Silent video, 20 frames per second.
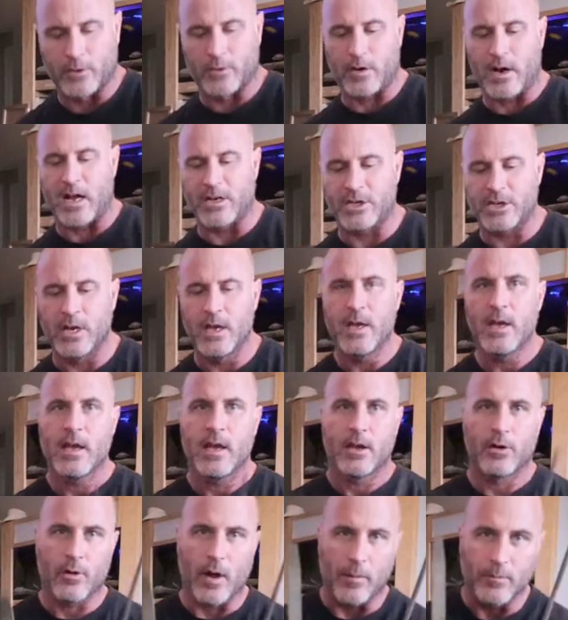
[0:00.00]
the garage
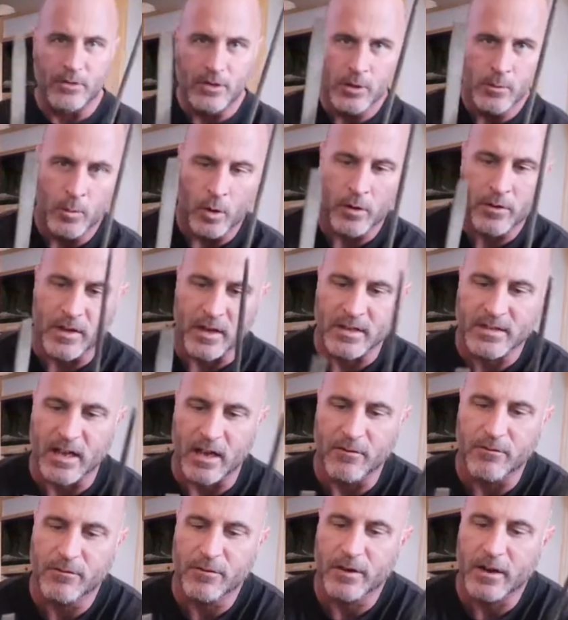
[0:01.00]
and grabbed two more things I
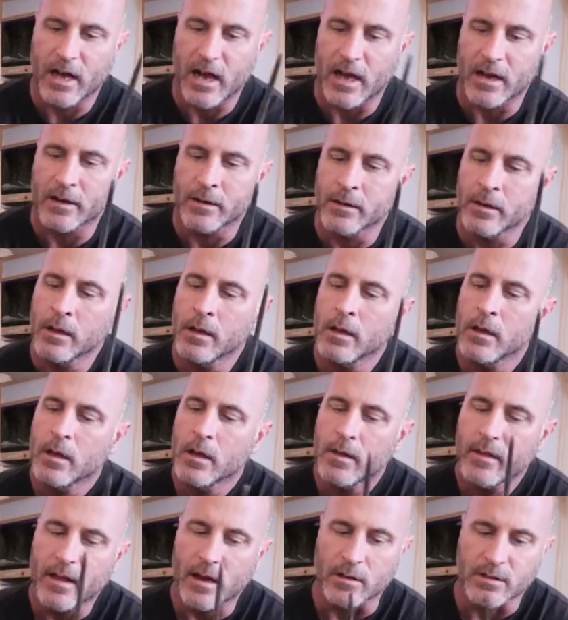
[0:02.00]
had forgotten
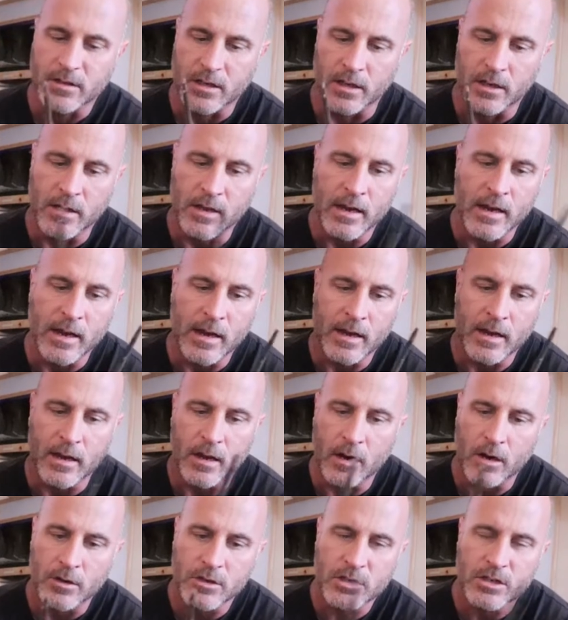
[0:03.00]
that I was gonna need
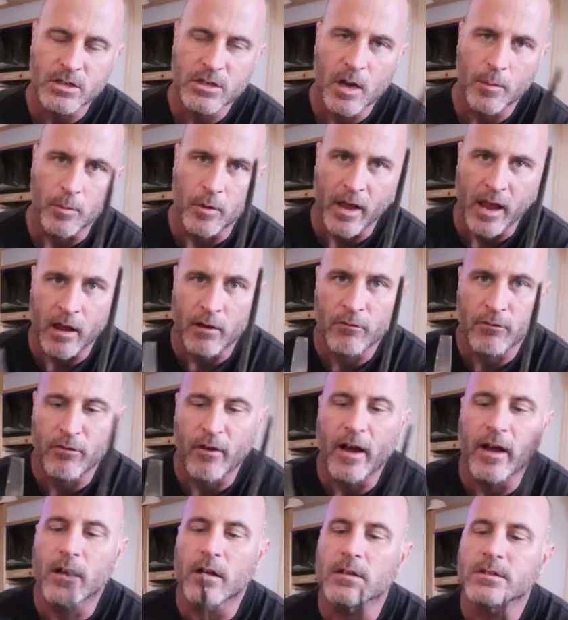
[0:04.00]
are just a couple hand
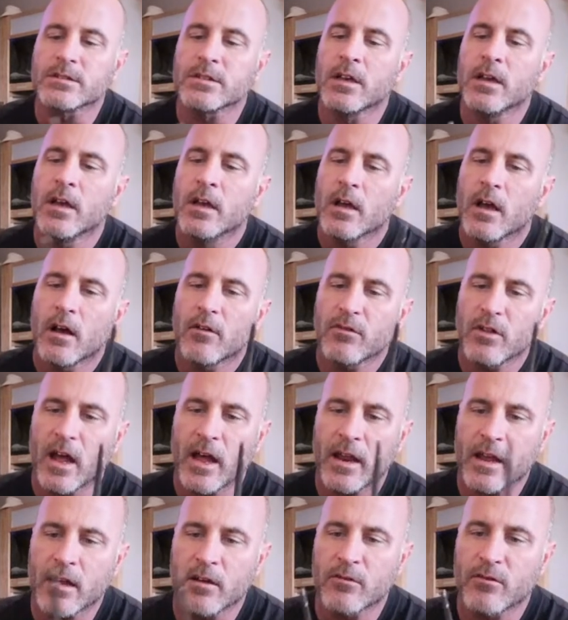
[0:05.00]
files.
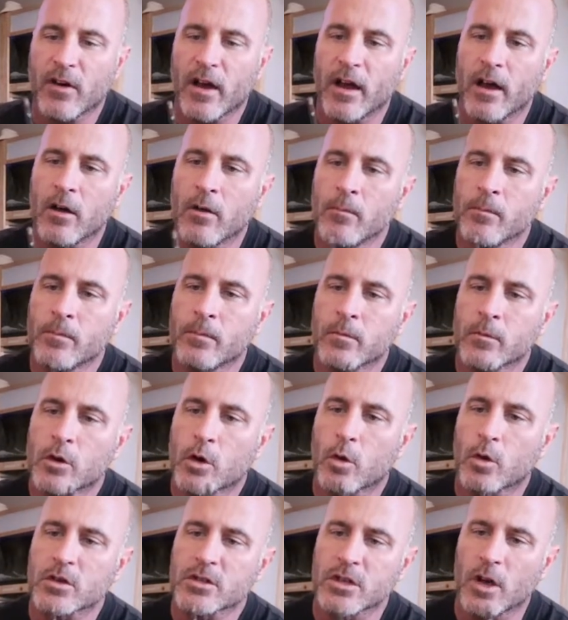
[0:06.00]
Flat hand file, of
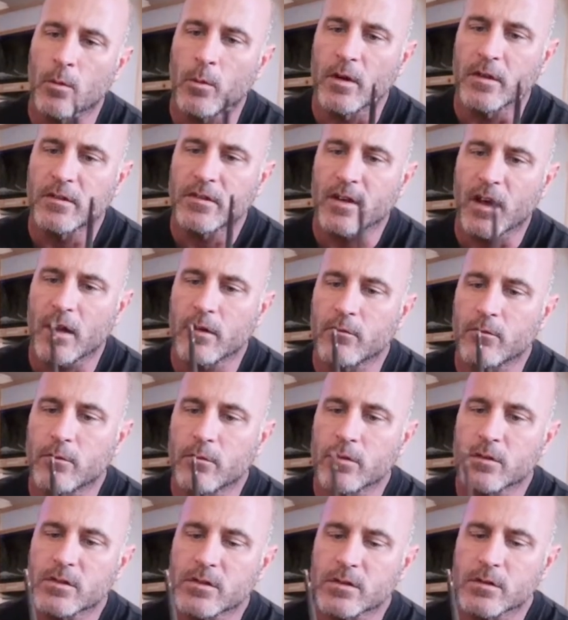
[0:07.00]
course, on one side,
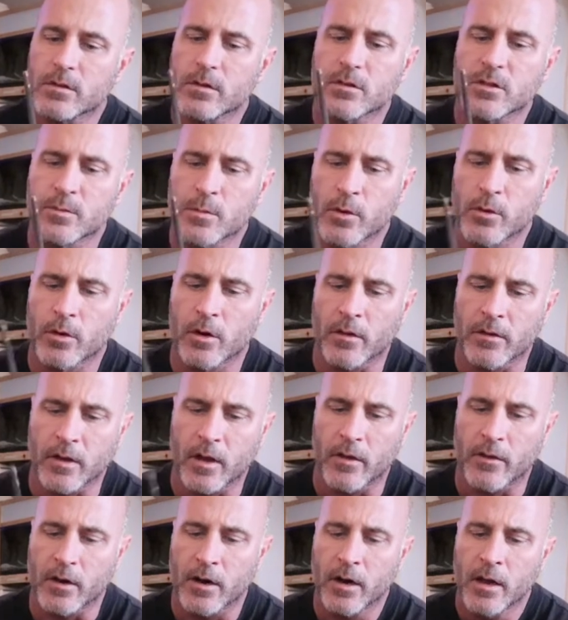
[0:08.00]
smoother on
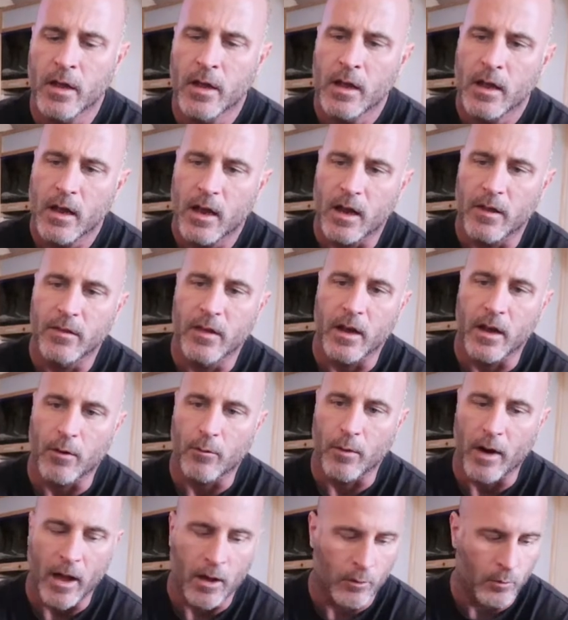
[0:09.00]
the other, and then a
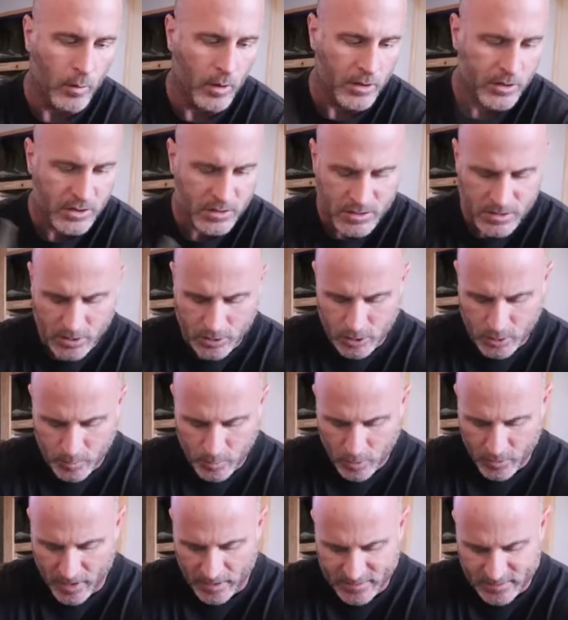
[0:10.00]
round one, just to
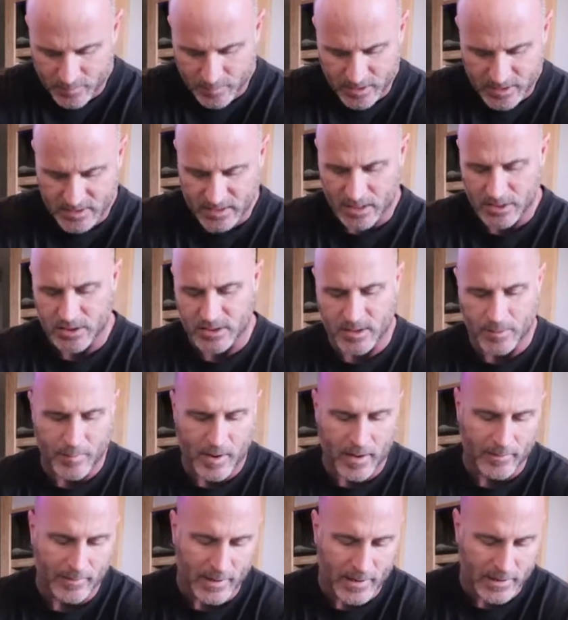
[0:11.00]
smooth out some of these edges I'm
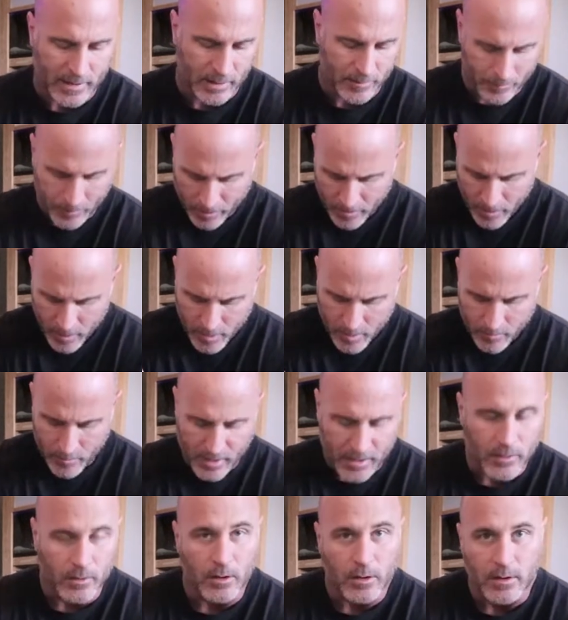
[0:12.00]
not liking,
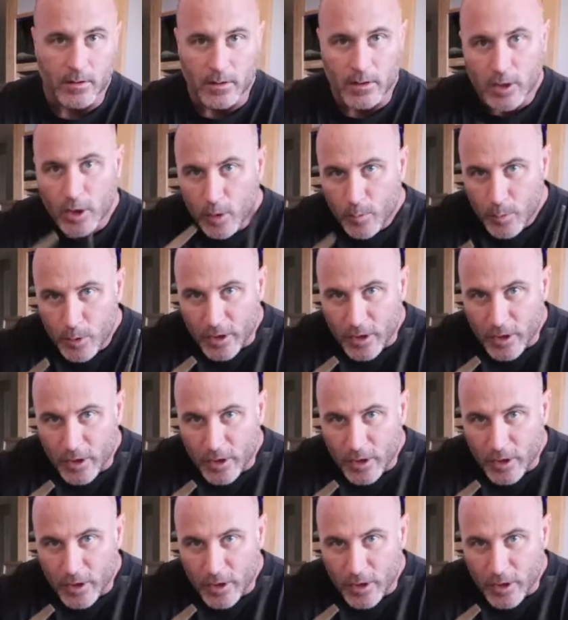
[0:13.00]
make it look a little